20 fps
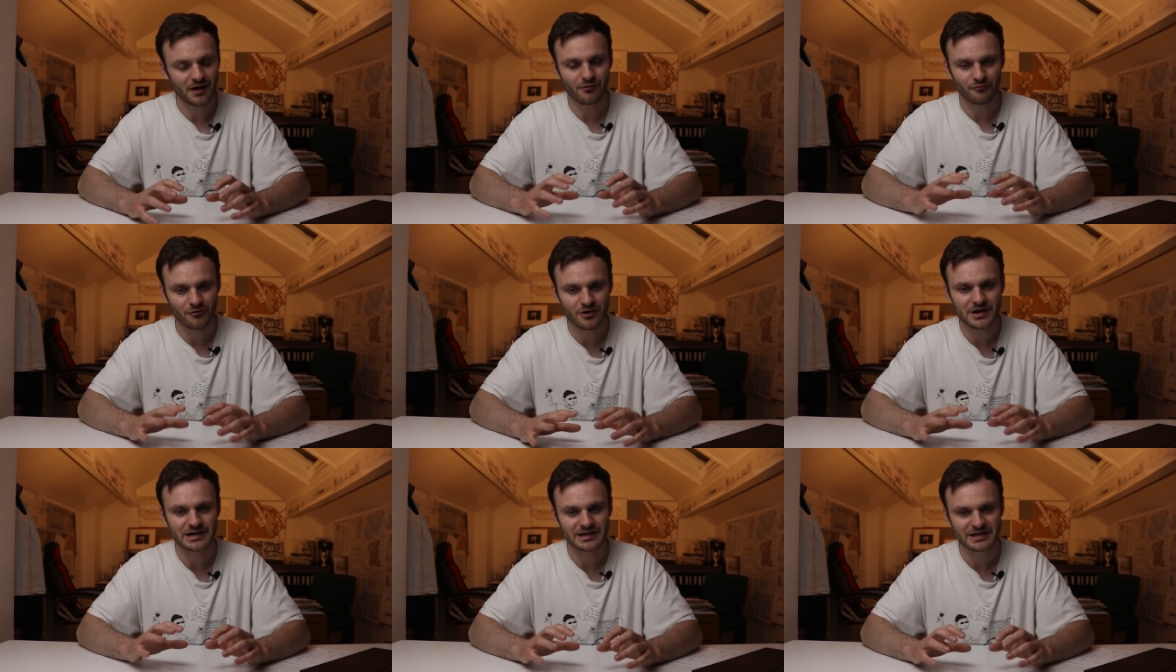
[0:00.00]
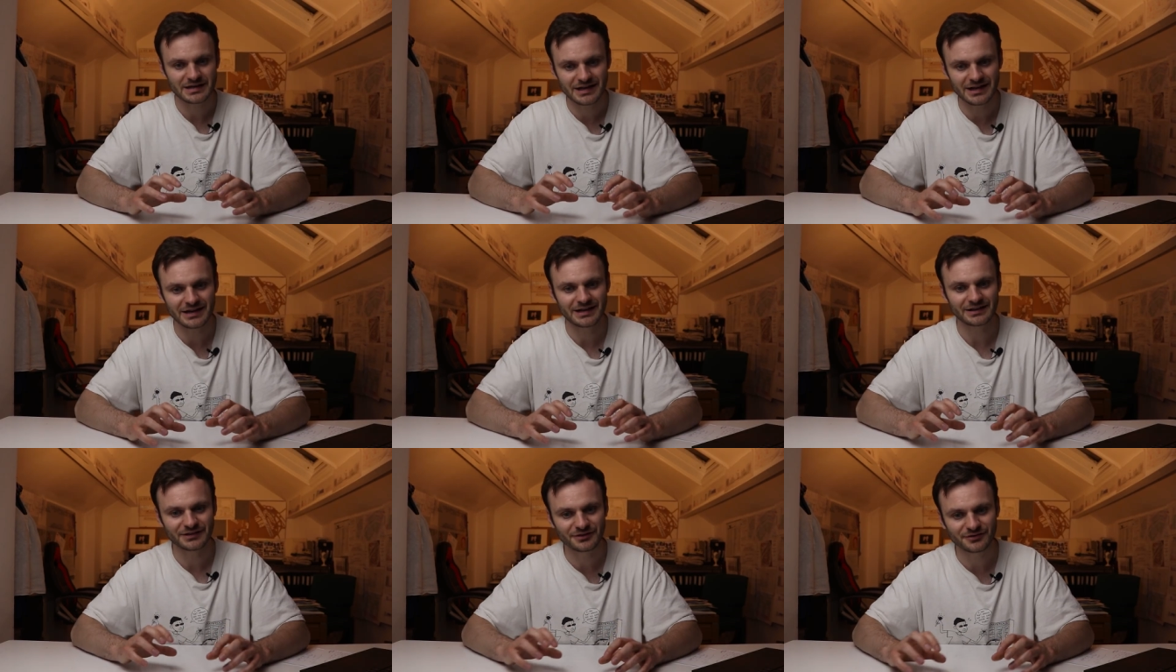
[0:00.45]
that really
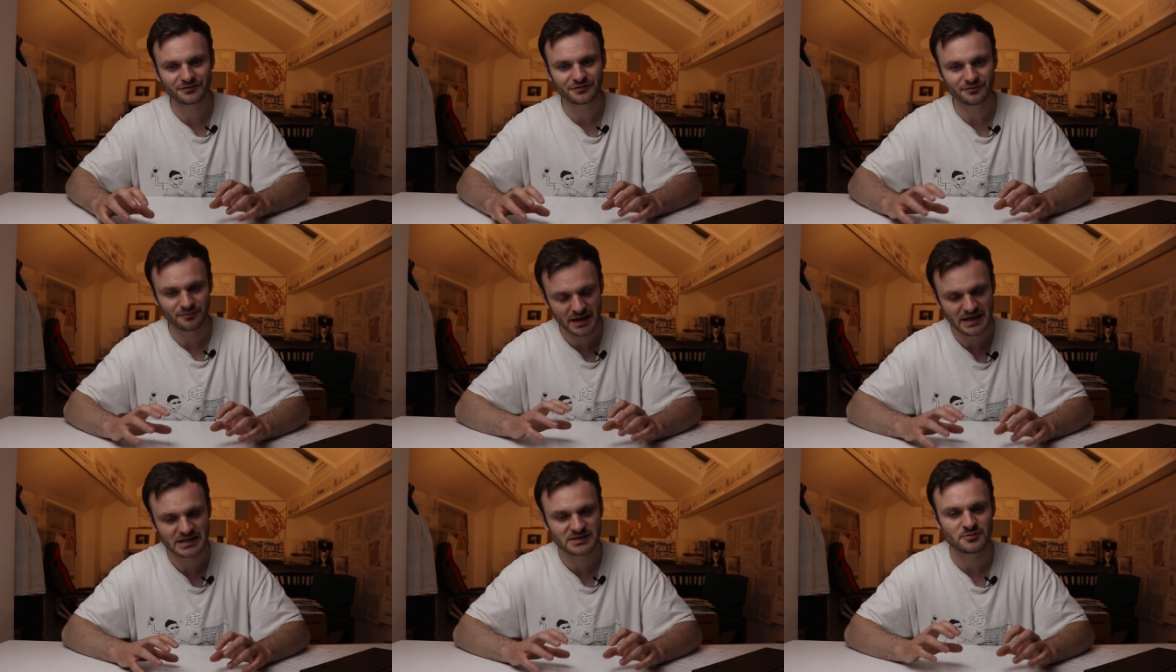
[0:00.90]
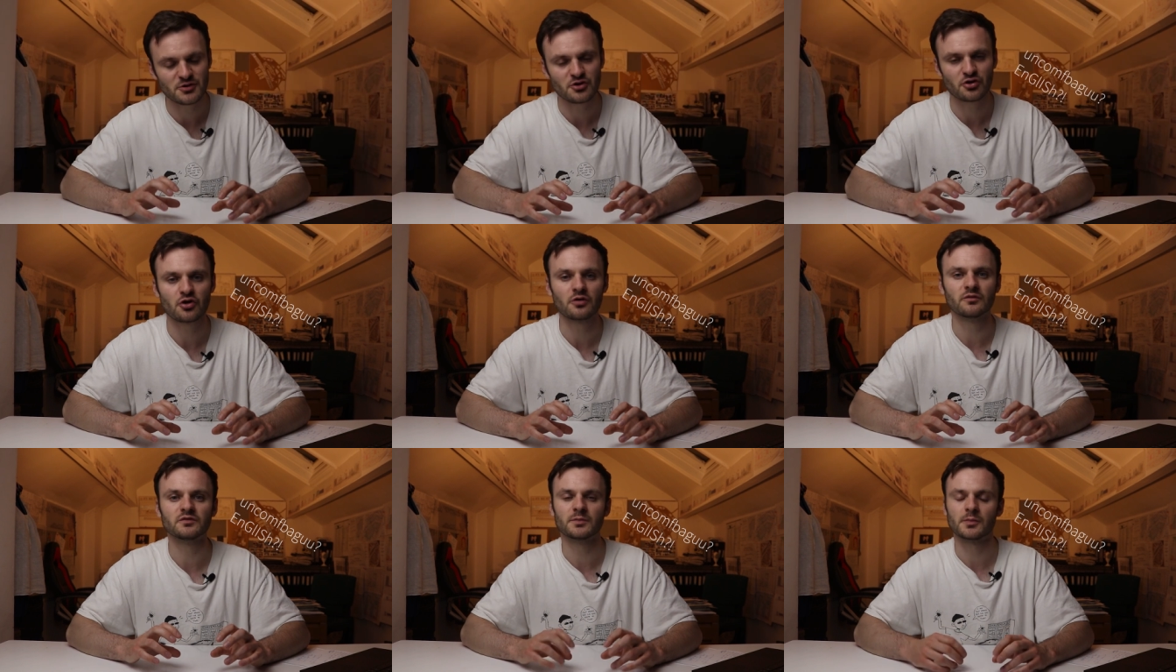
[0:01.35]
kind of makes me
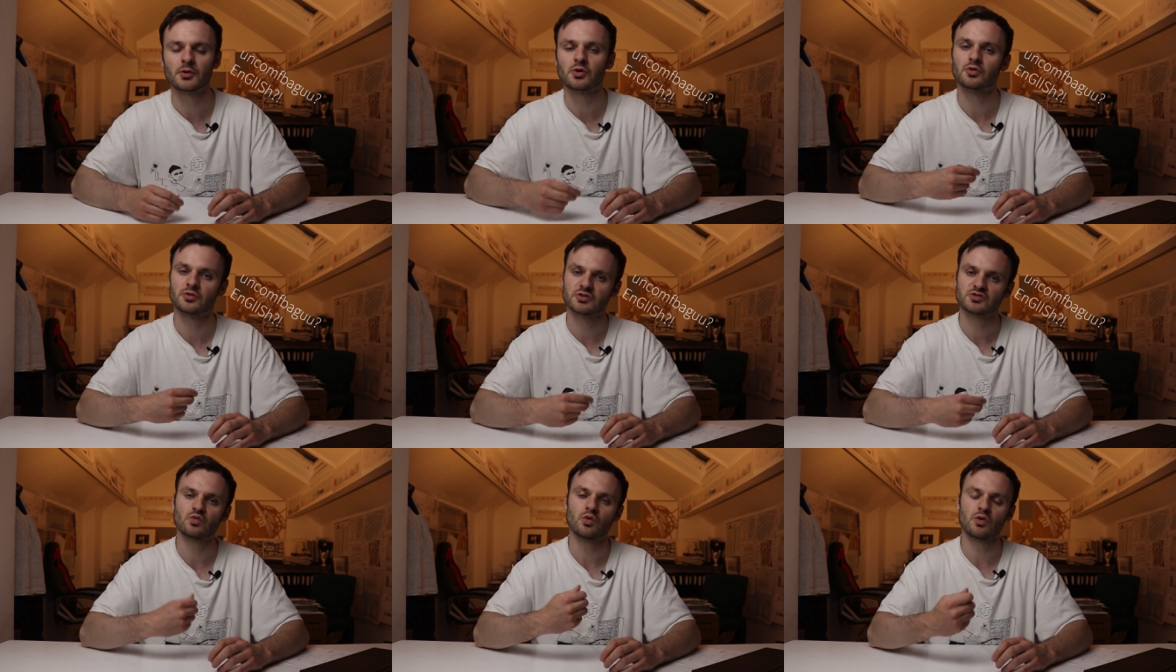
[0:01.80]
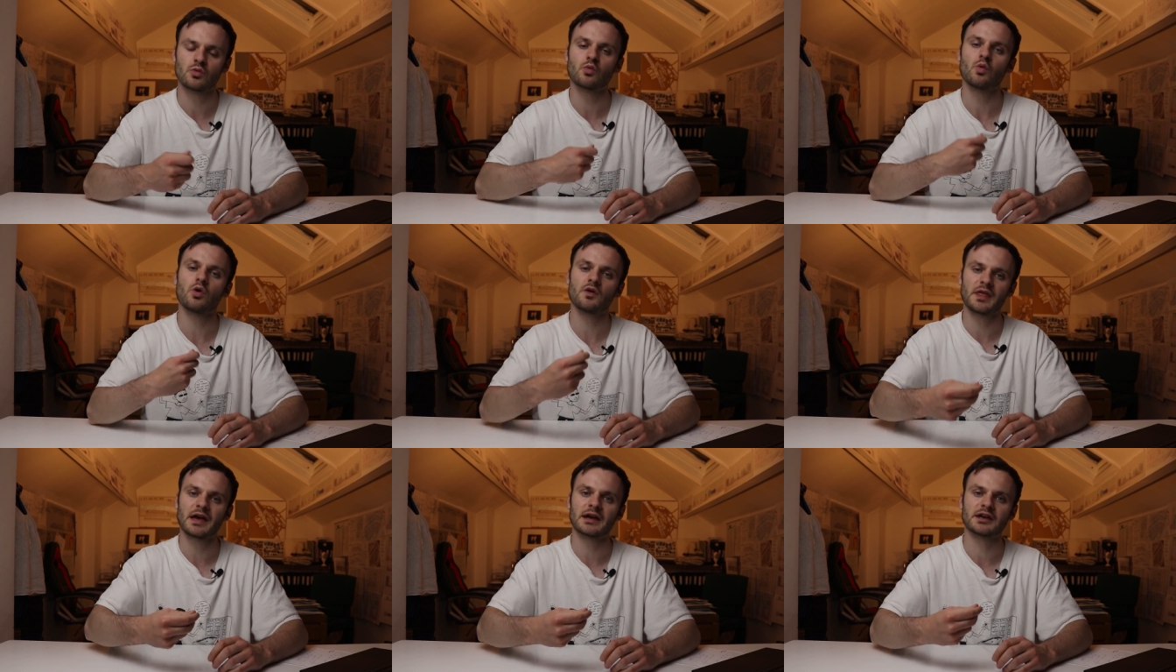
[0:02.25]
uncomfortable because what,
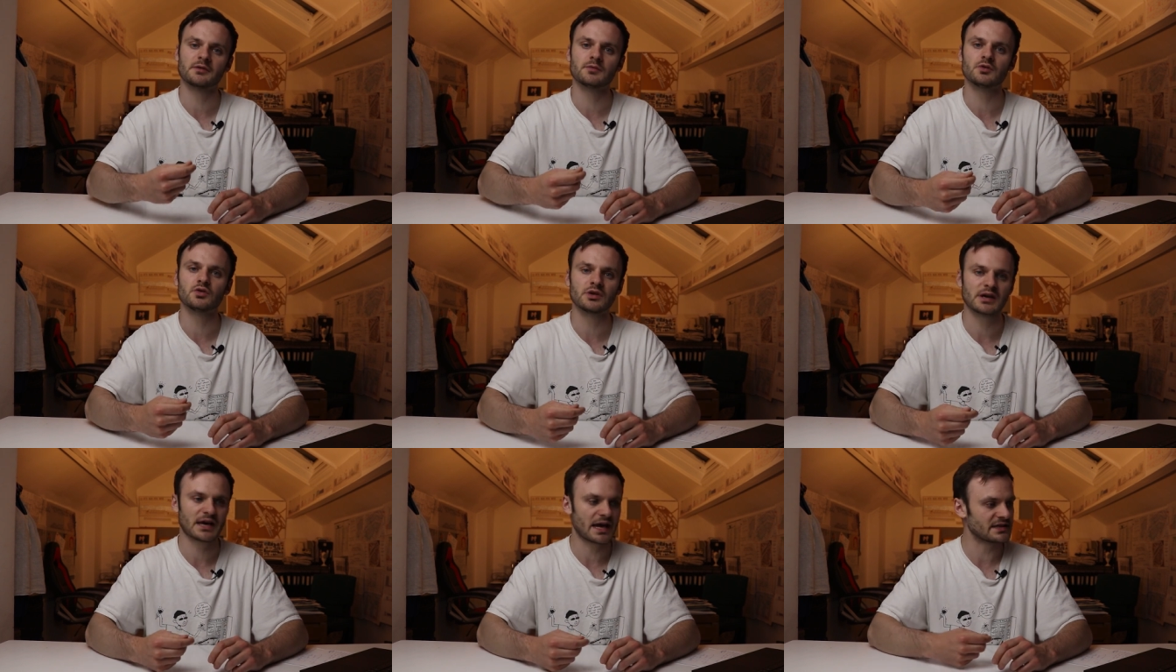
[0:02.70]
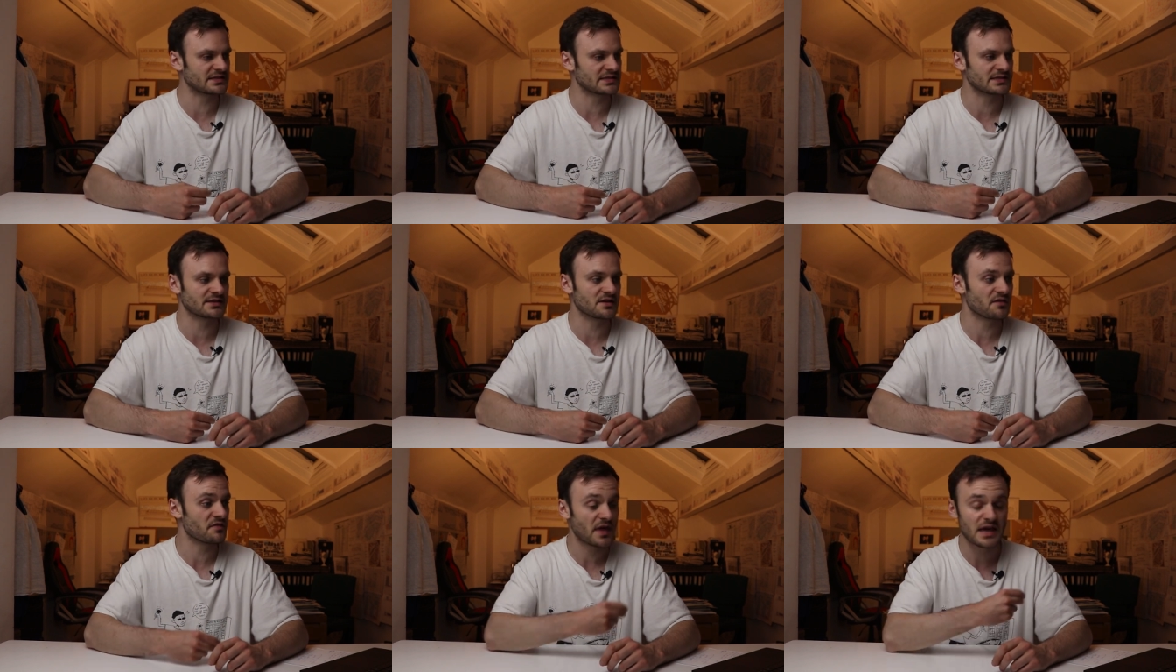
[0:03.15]
what that communicates
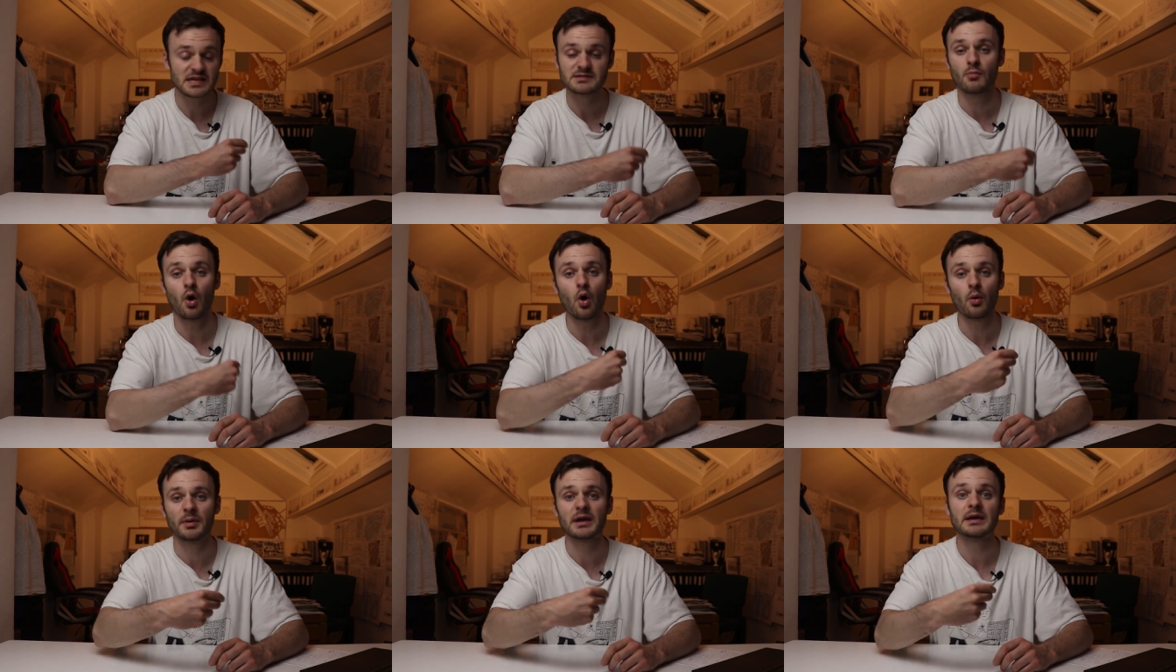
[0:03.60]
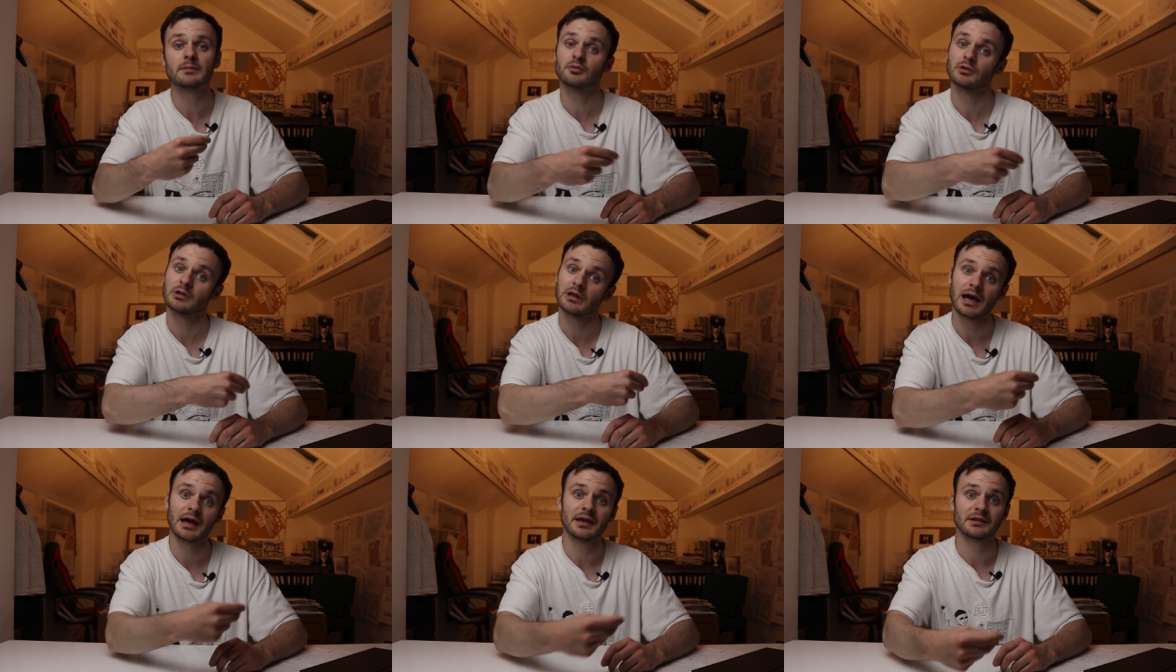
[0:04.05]
is that there's more
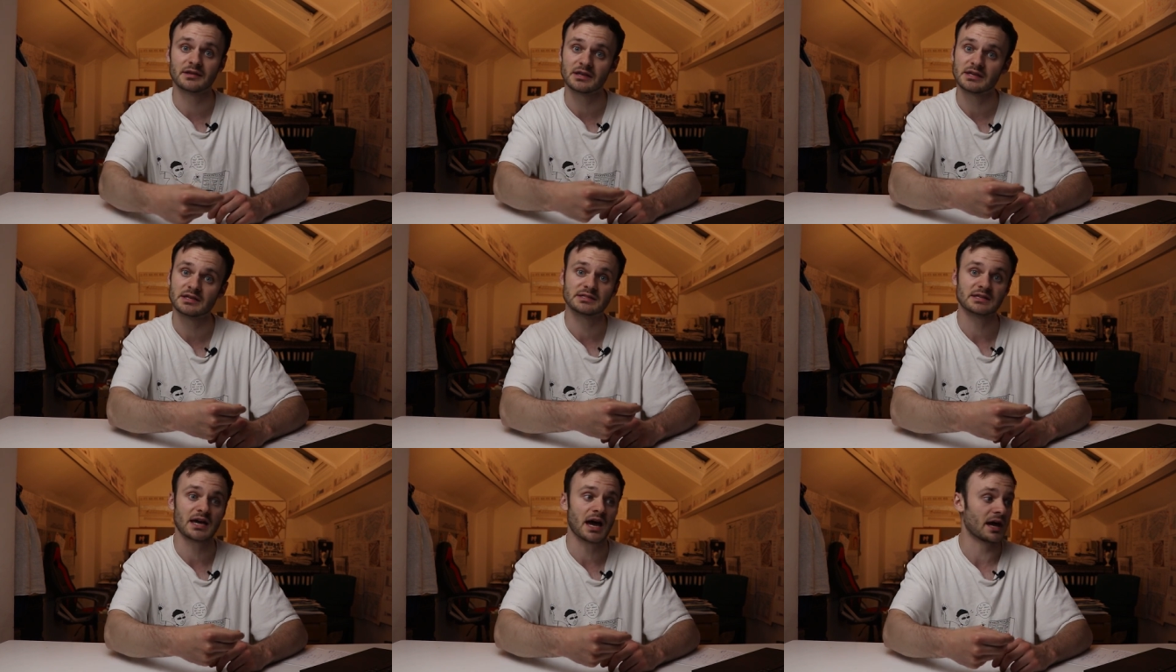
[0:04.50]
people like these